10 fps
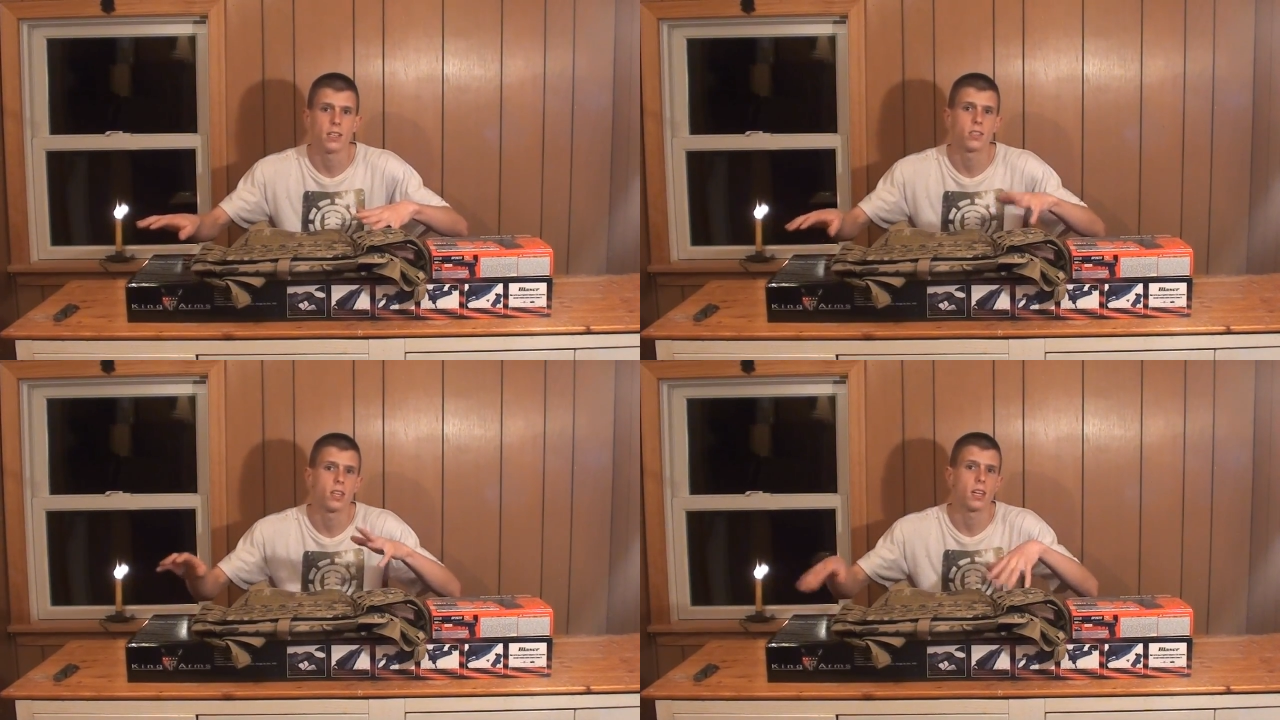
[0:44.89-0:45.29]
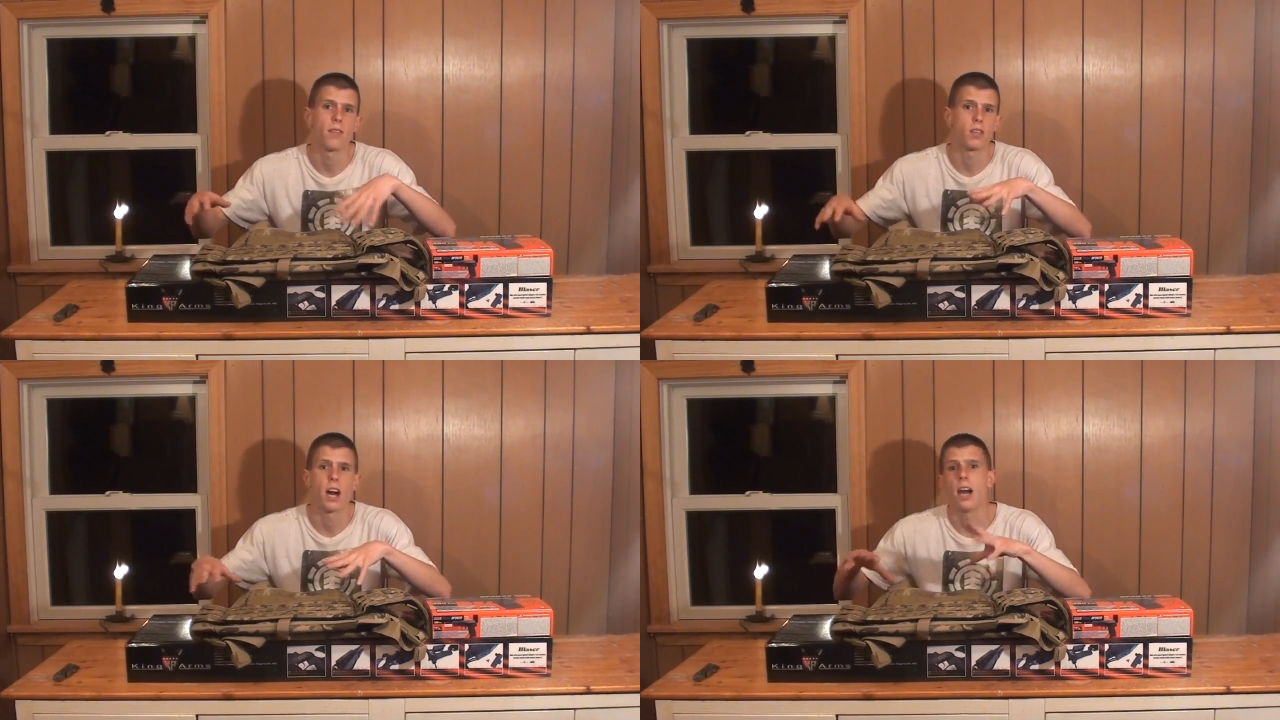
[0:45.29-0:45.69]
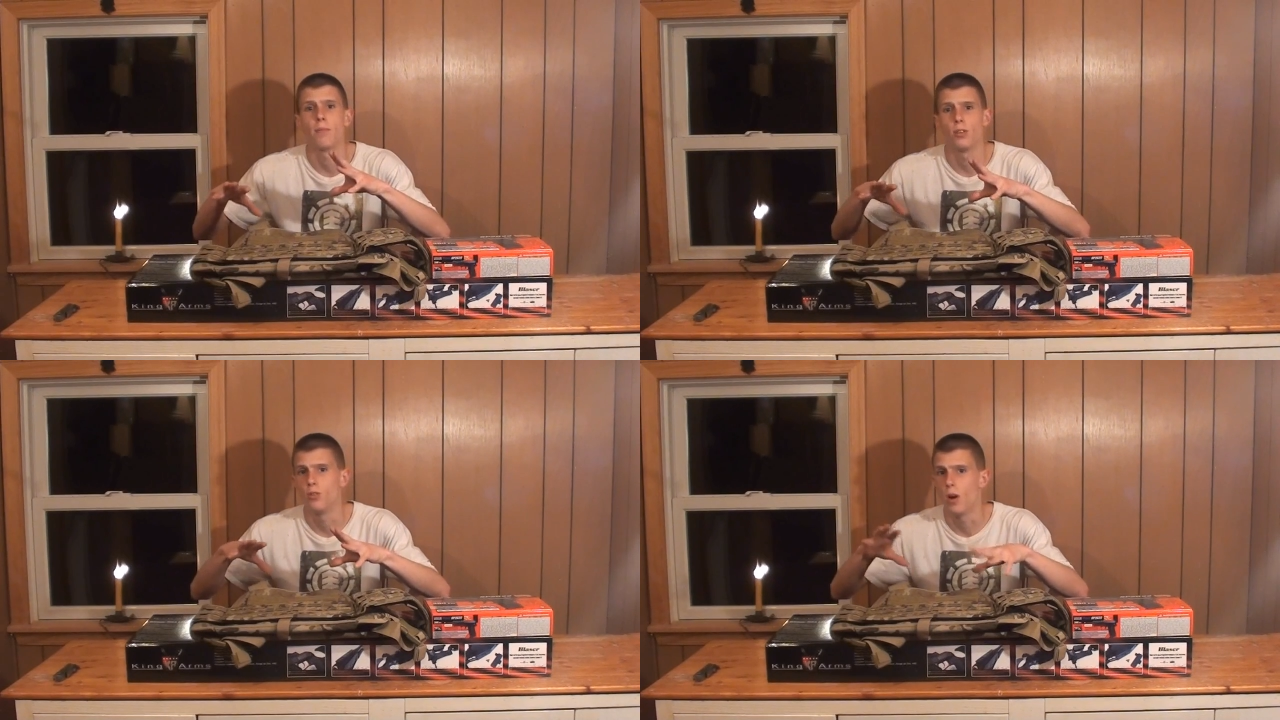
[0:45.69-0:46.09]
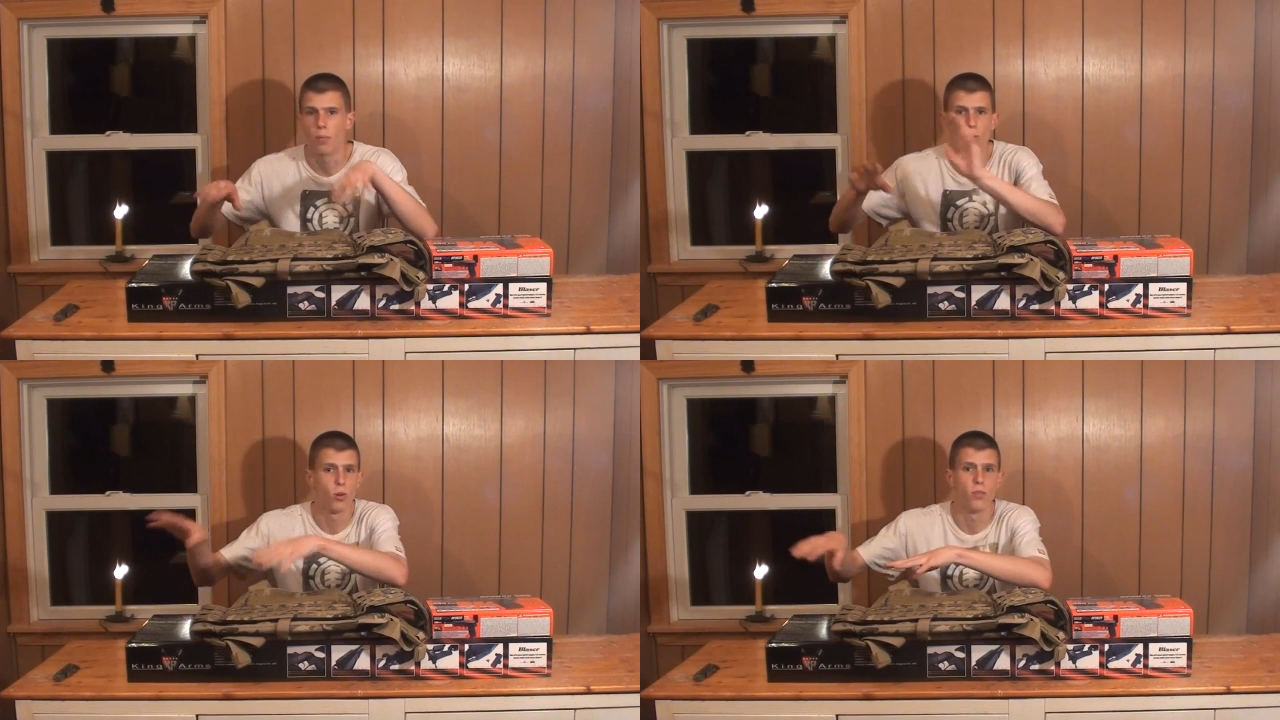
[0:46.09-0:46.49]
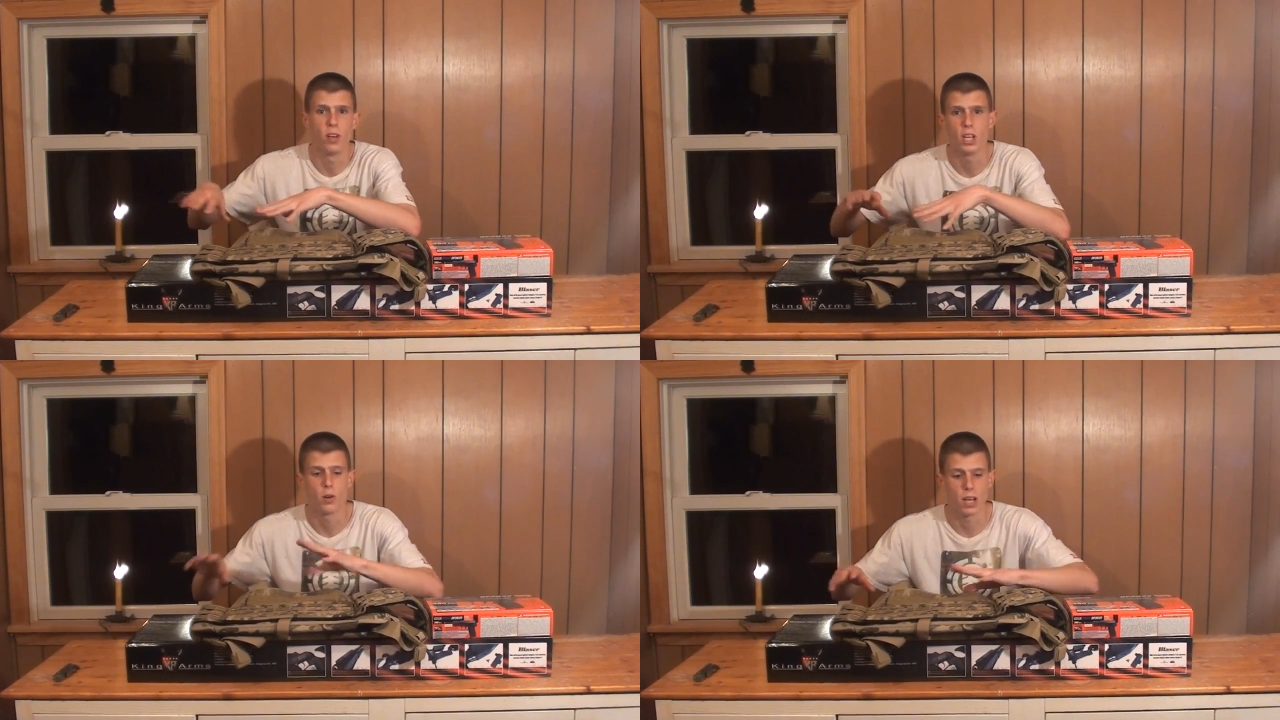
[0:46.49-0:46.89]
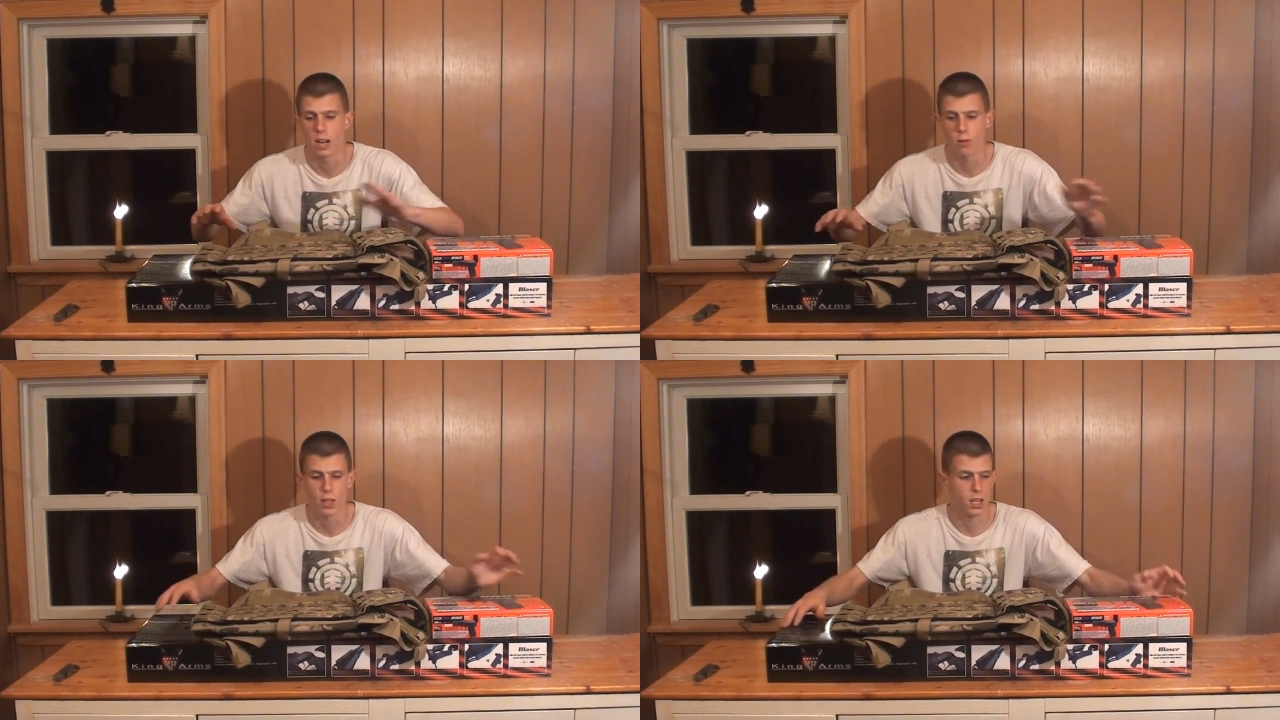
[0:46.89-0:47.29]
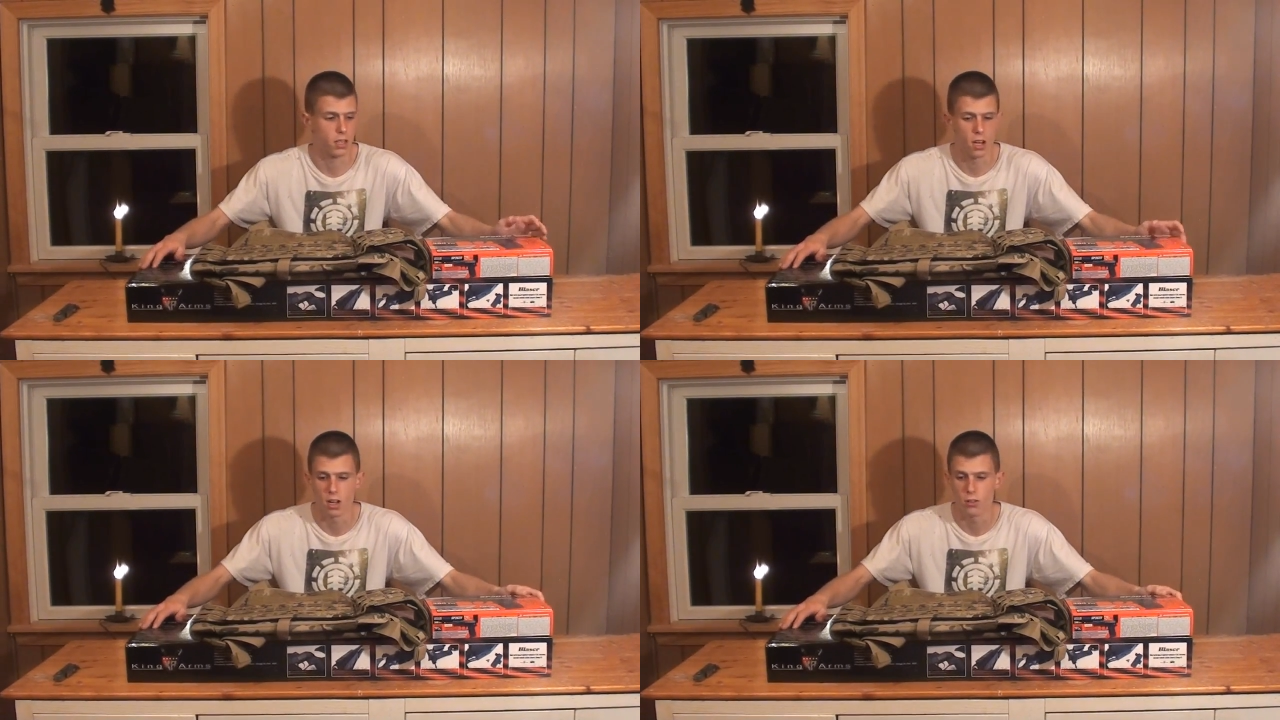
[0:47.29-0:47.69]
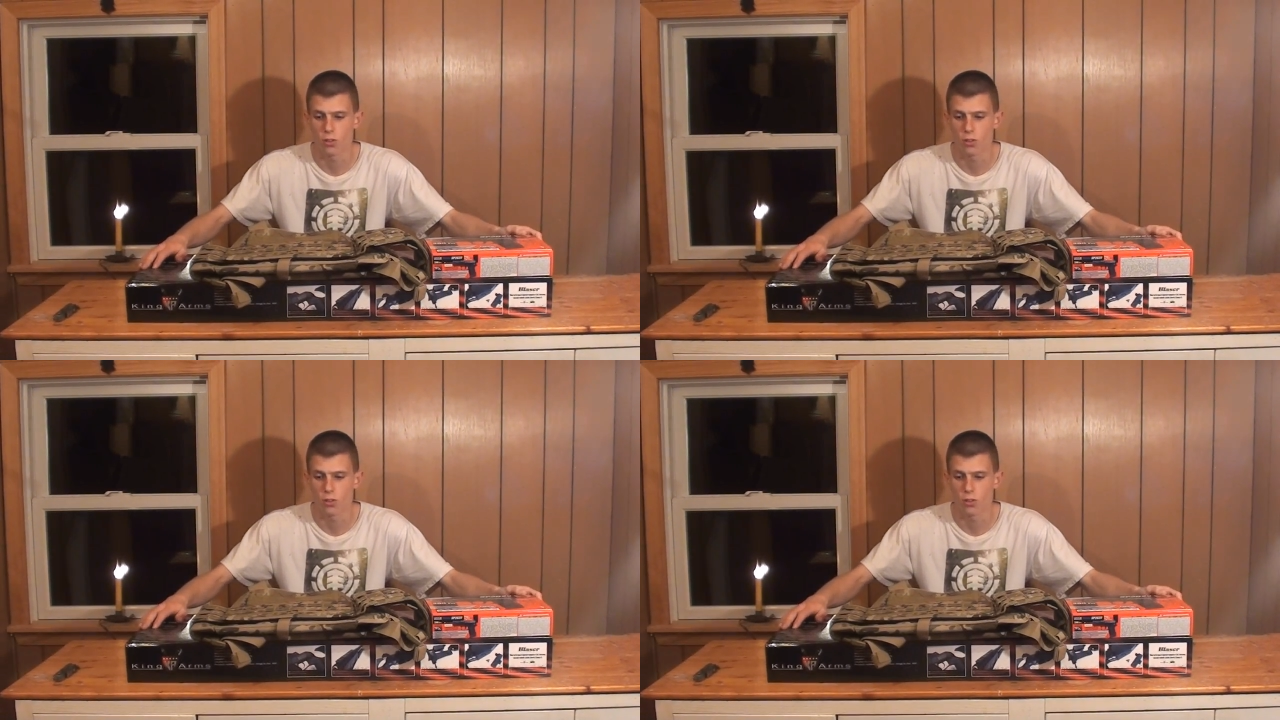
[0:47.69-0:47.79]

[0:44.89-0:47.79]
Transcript: just didn't have time to upload the video, get everything done.